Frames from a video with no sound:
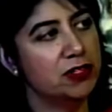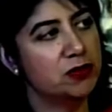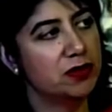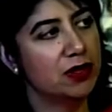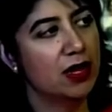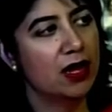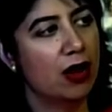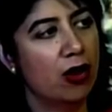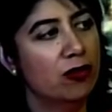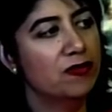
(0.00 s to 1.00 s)
that's
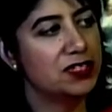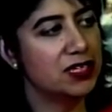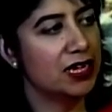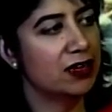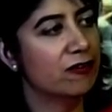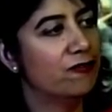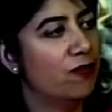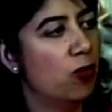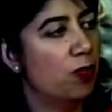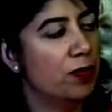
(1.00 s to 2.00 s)
overseen
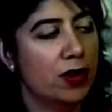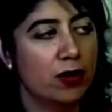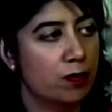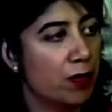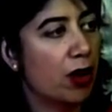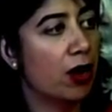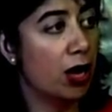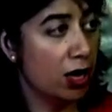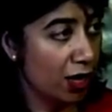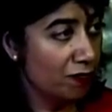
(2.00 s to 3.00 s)
for, no,
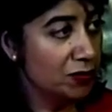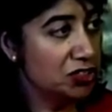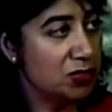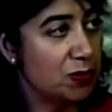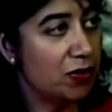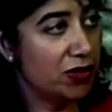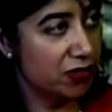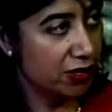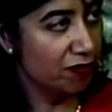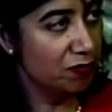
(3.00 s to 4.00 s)
her government. She's been part of
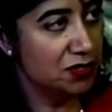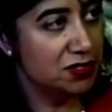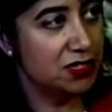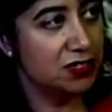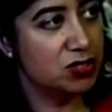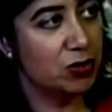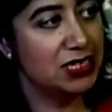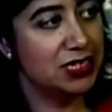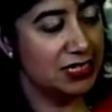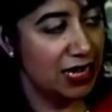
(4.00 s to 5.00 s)
the government since yeah.
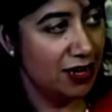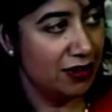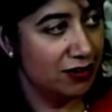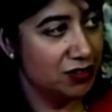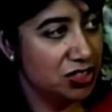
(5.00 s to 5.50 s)
2010.